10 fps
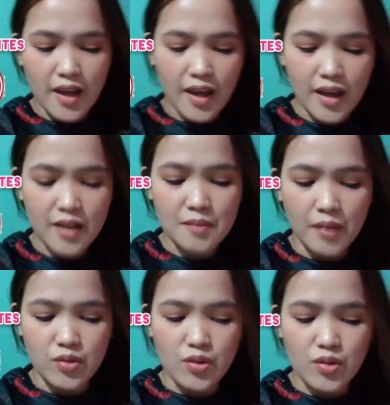and
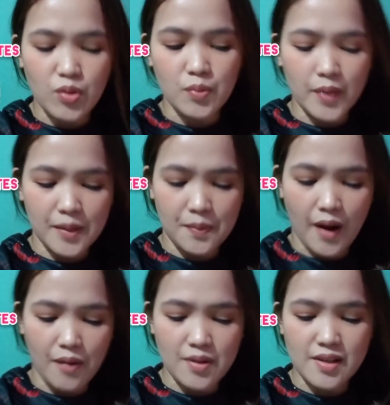microscopic
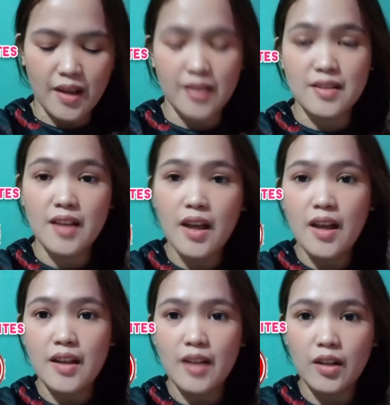parasites.
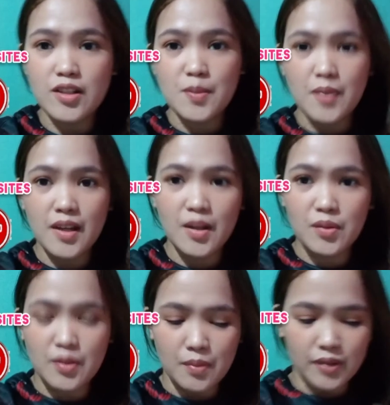Now let's begin
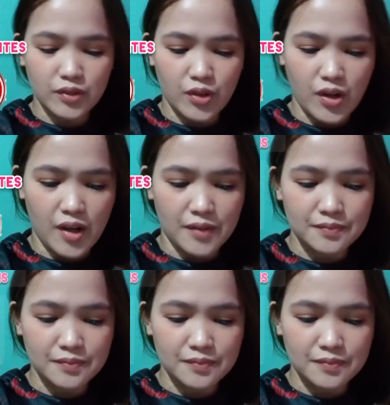with the bacteria.